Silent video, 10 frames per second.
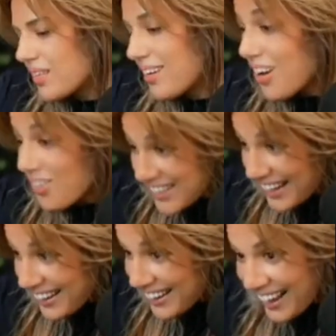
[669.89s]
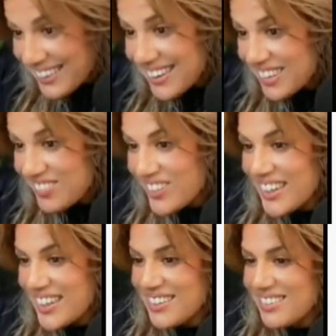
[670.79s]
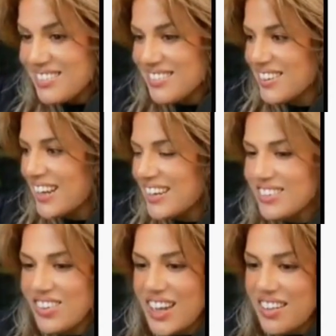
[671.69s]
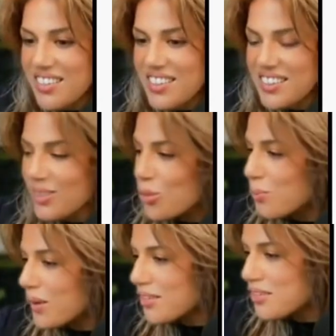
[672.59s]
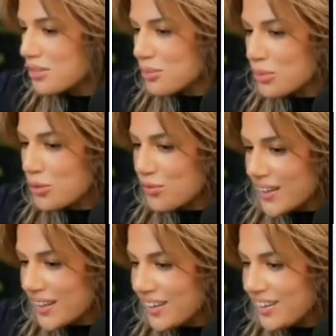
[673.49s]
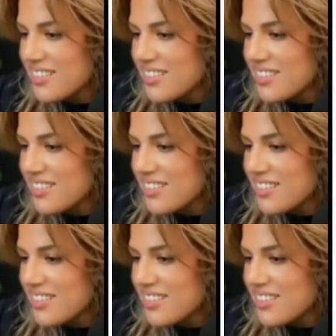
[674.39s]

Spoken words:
Okay, I love it. And look how the little bugs are moving.